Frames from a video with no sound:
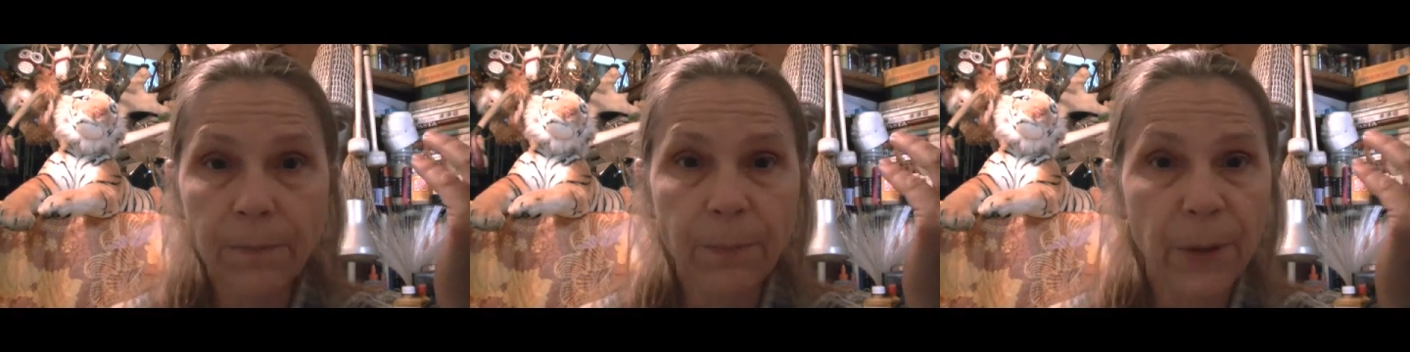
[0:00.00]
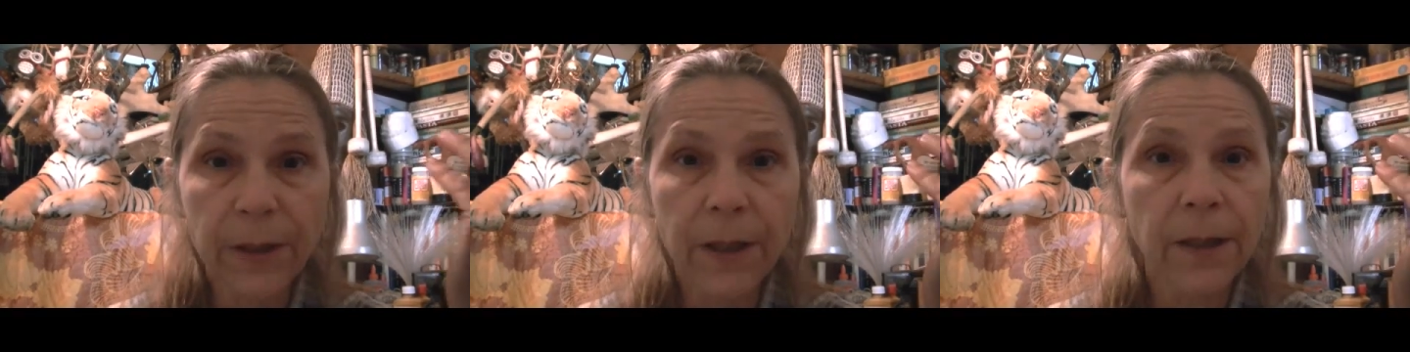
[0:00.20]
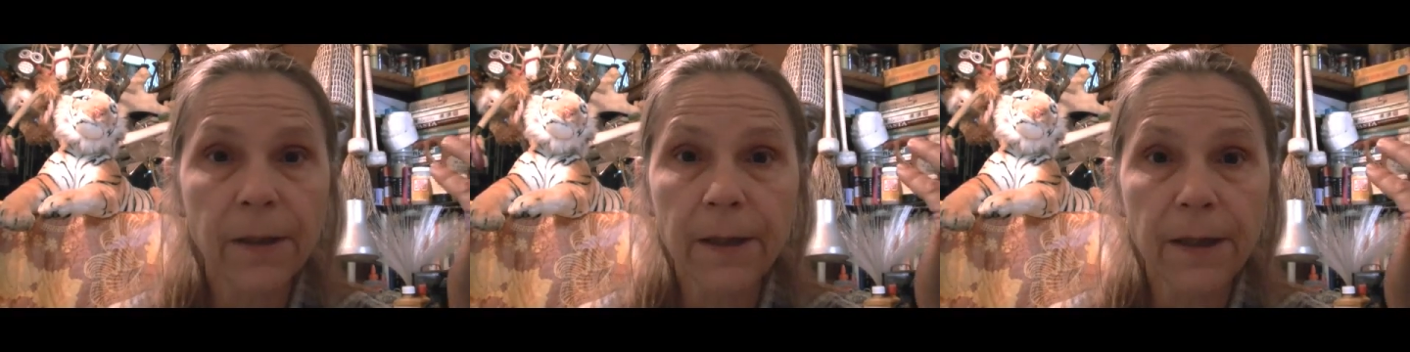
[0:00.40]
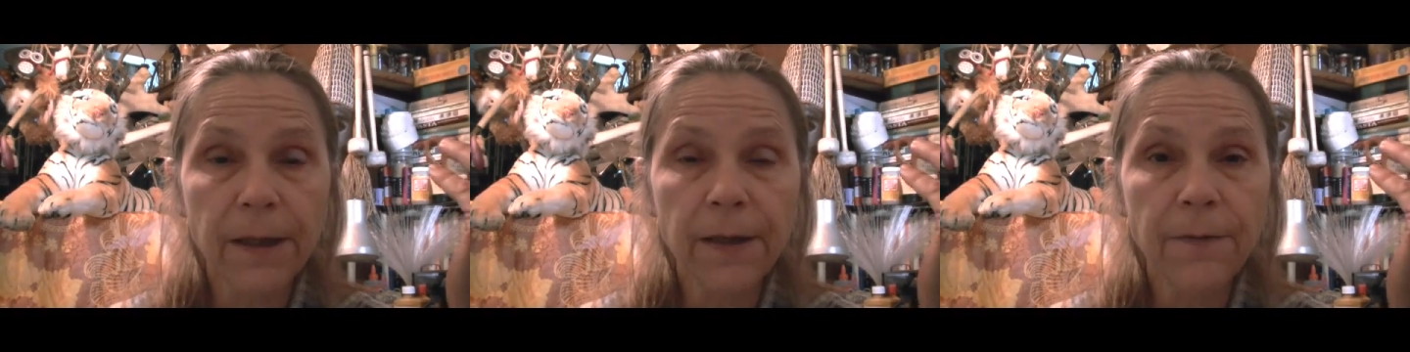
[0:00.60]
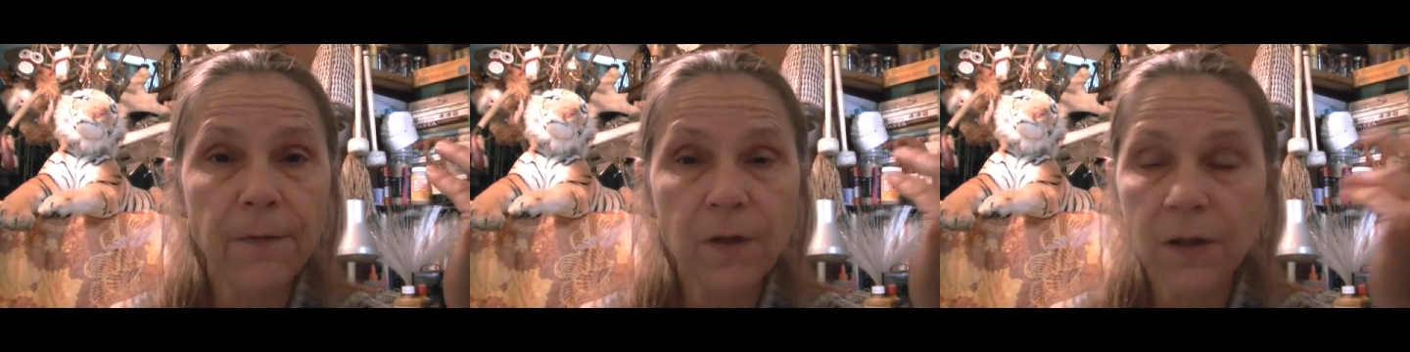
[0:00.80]
picking
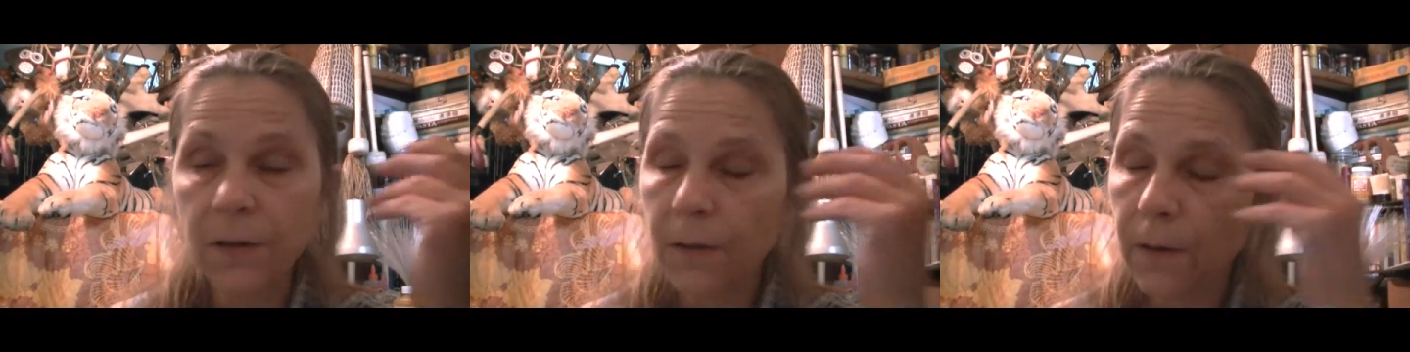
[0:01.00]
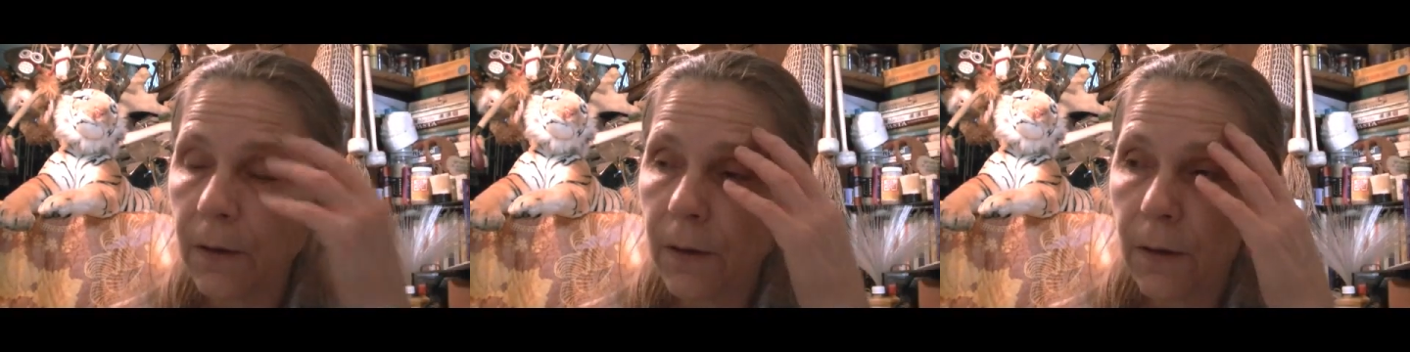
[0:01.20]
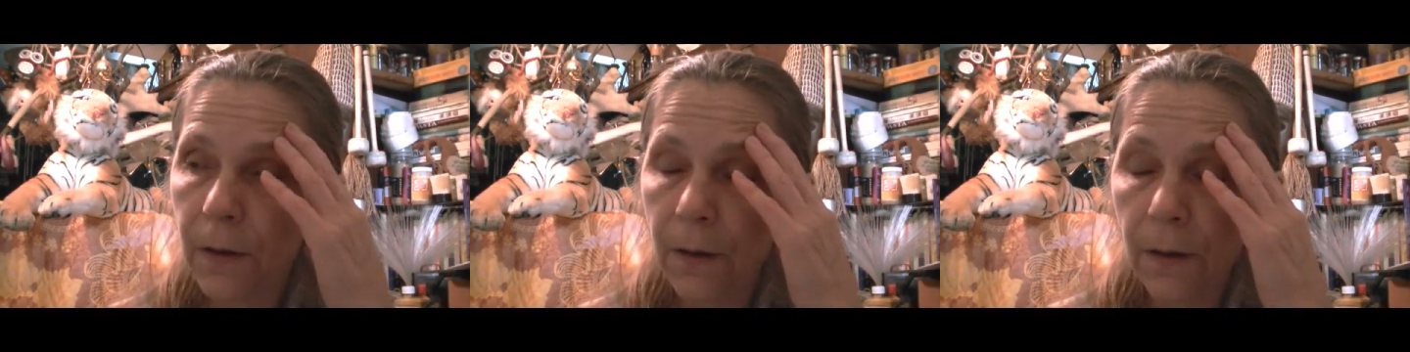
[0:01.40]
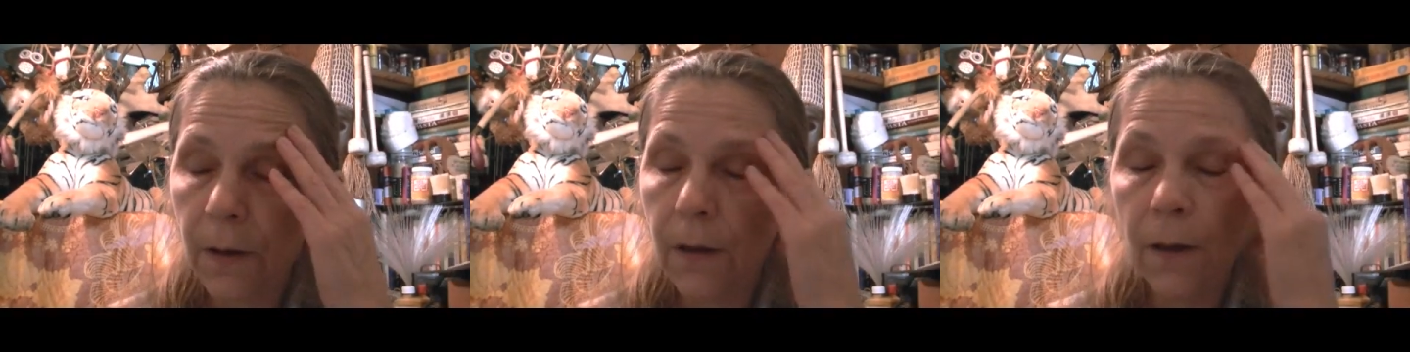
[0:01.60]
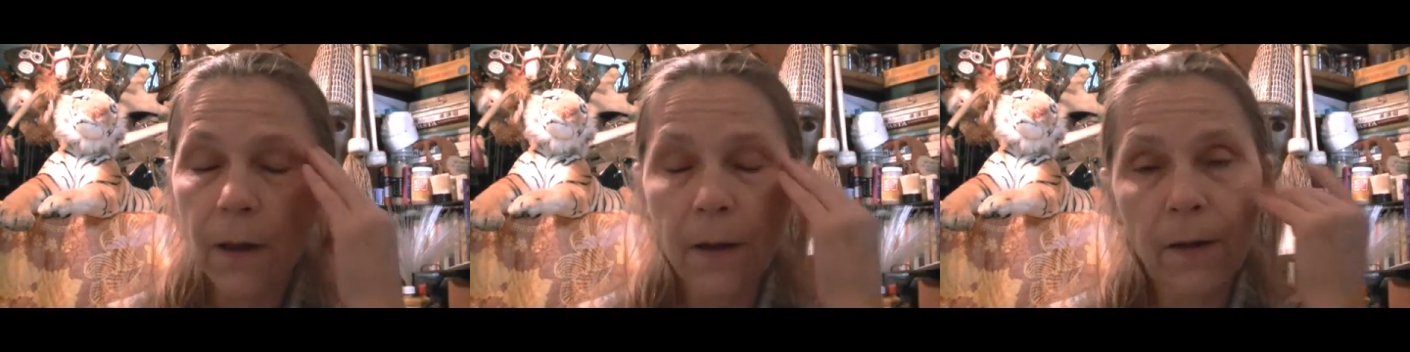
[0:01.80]
leaves.
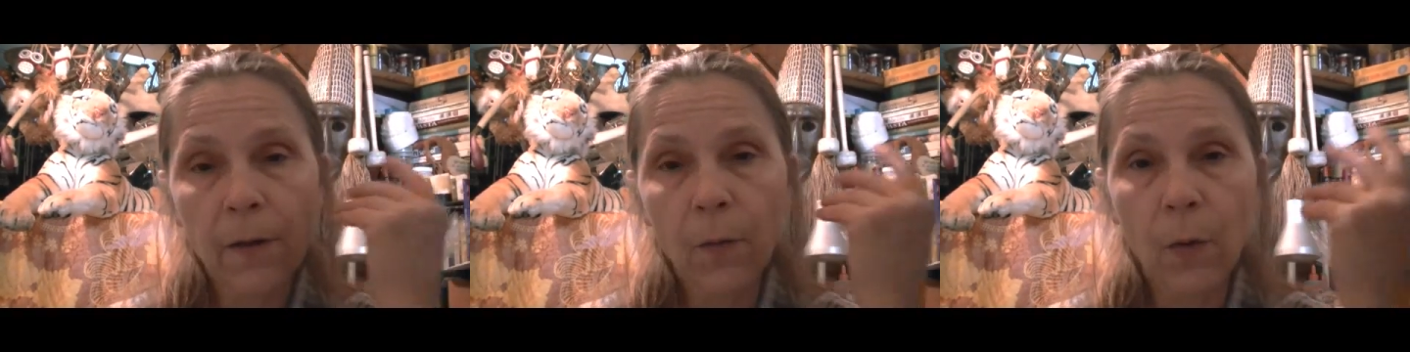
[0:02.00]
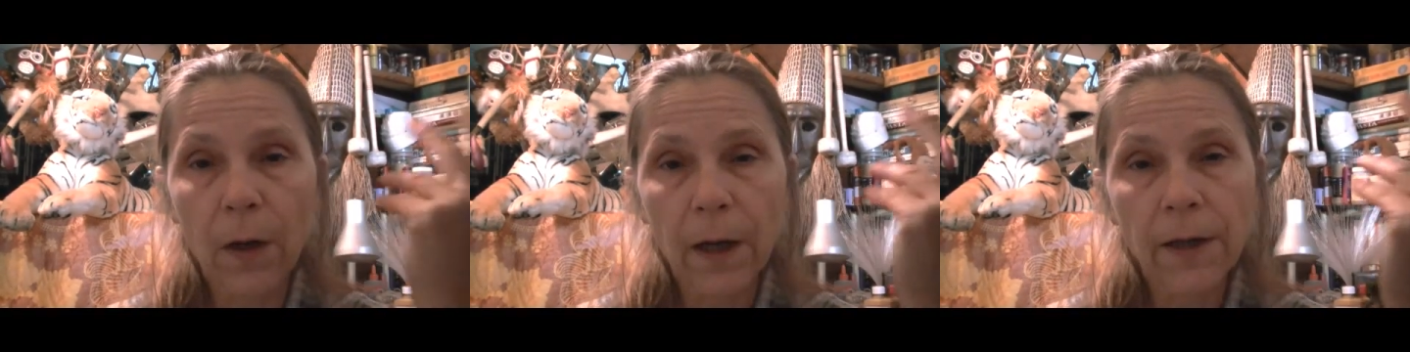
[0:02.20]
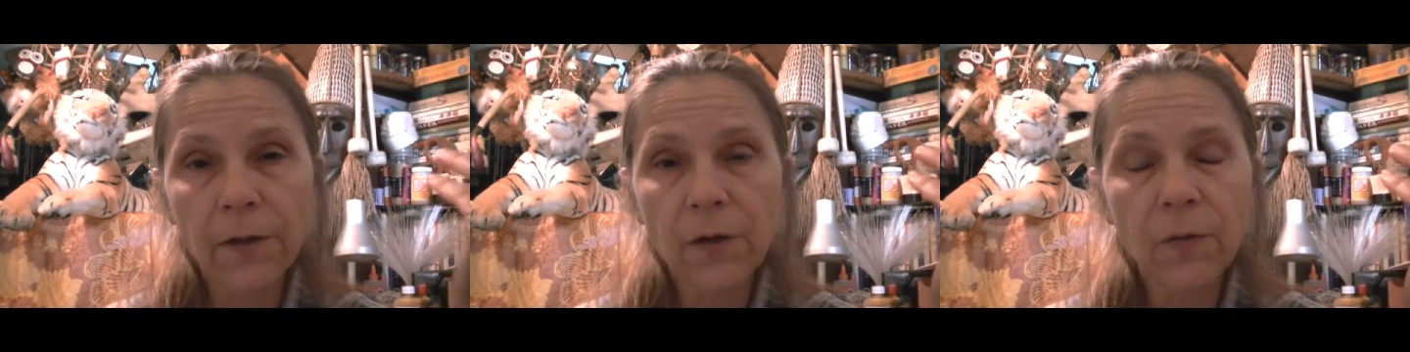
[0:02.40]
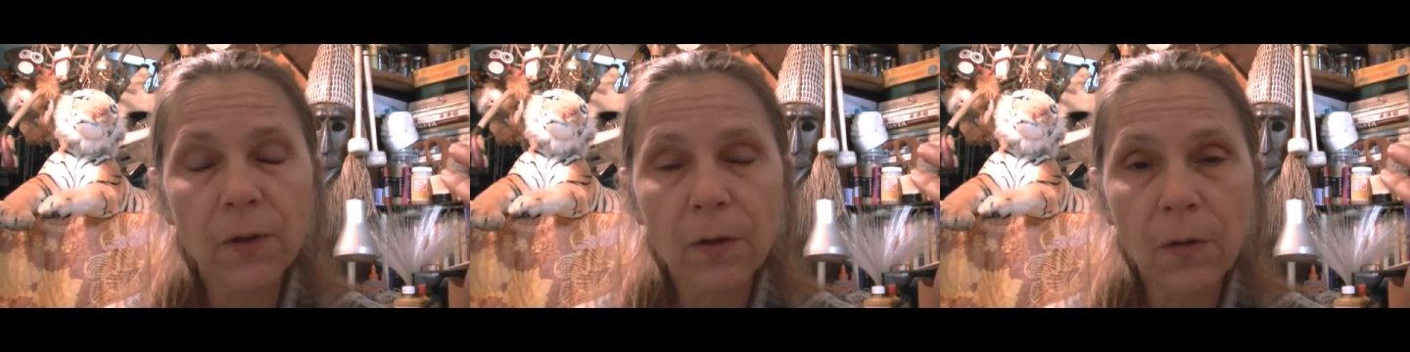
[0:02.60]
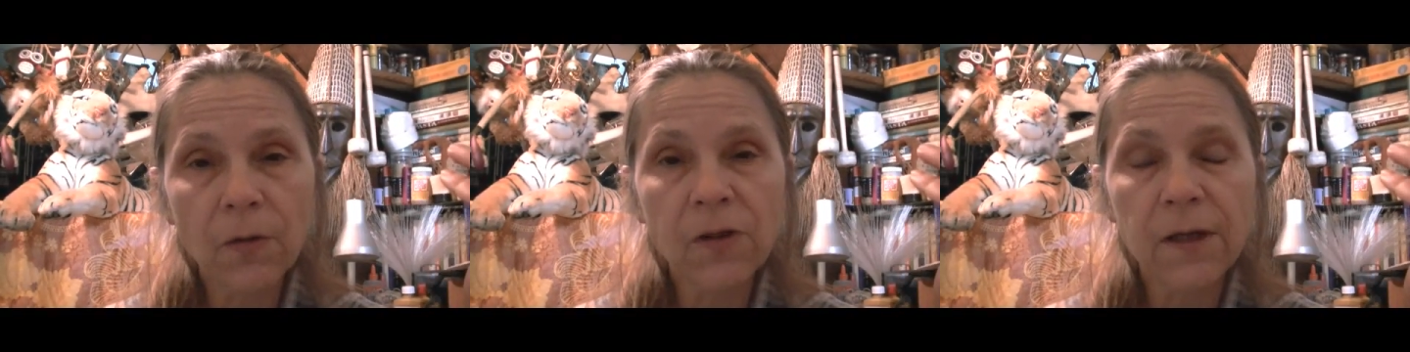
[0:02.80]
And then what I do with
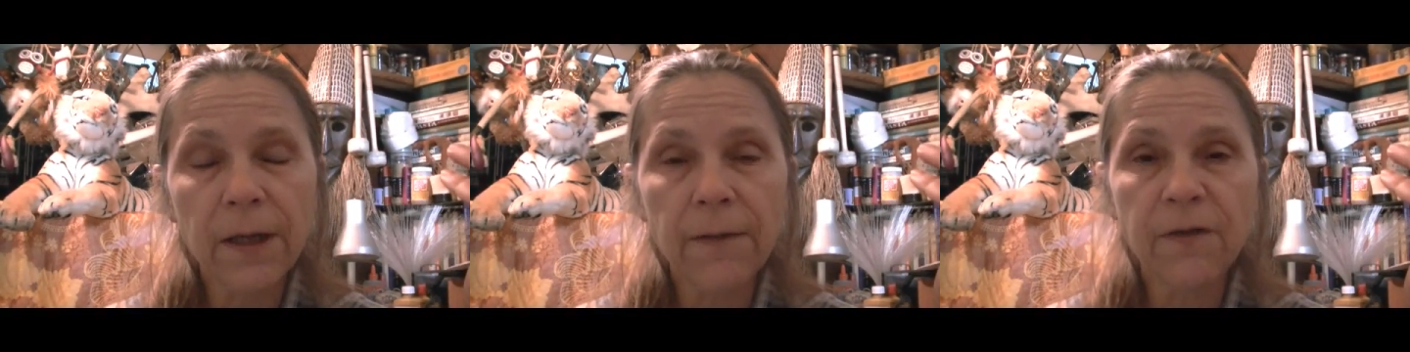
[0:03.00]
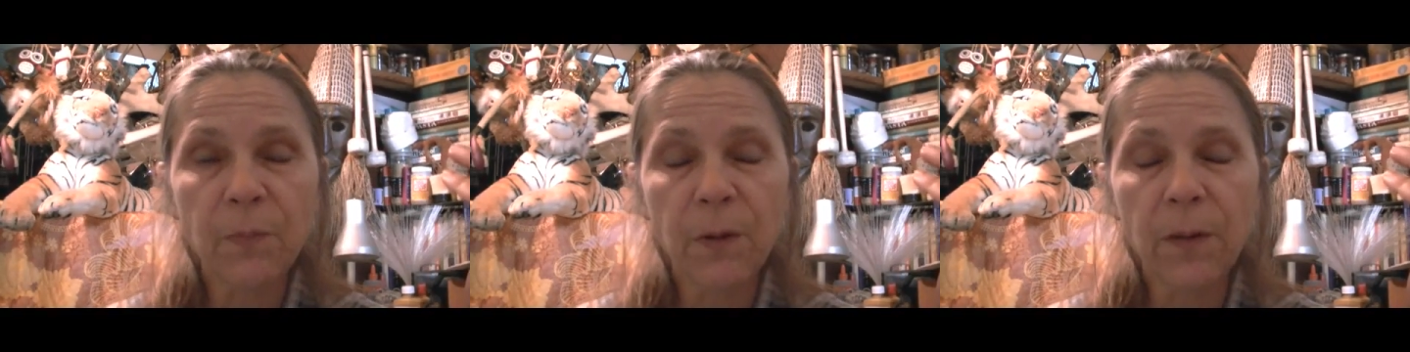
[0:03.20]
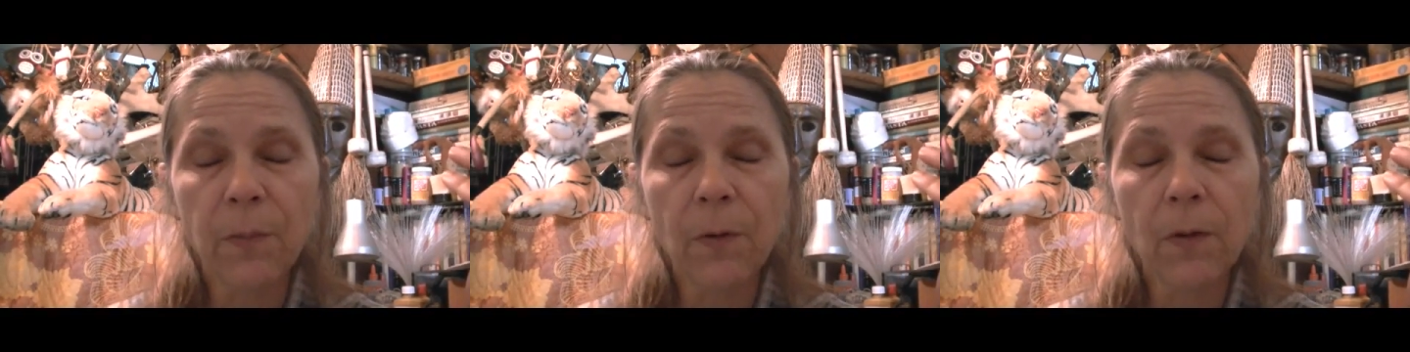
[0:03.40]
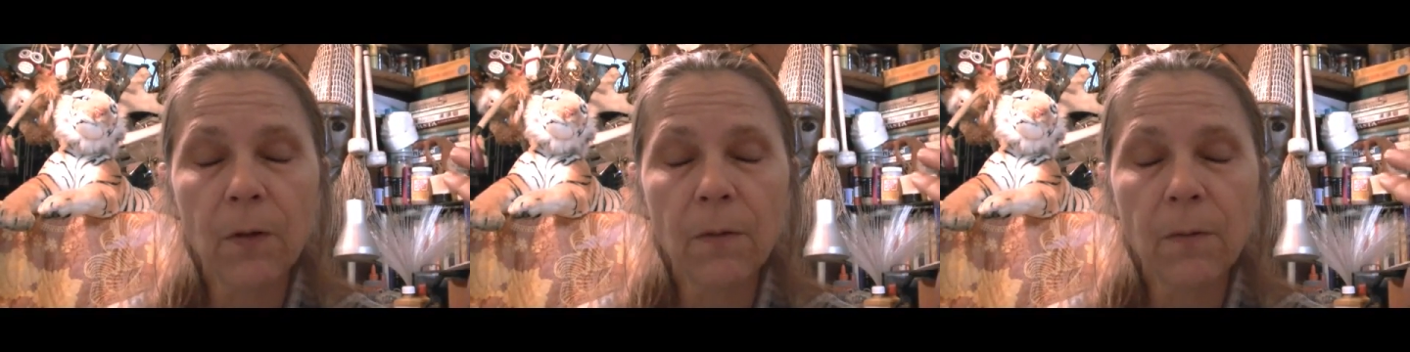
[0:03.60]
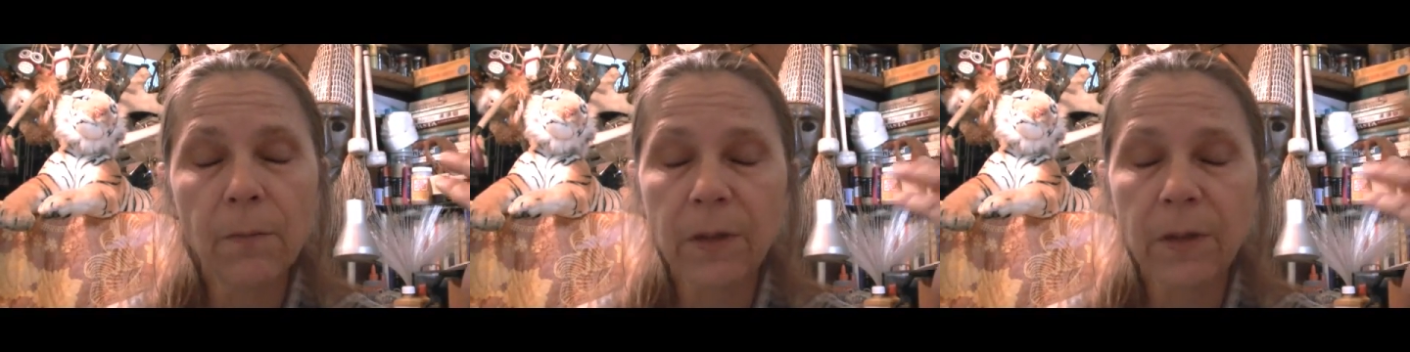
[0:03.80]
those leaves, people,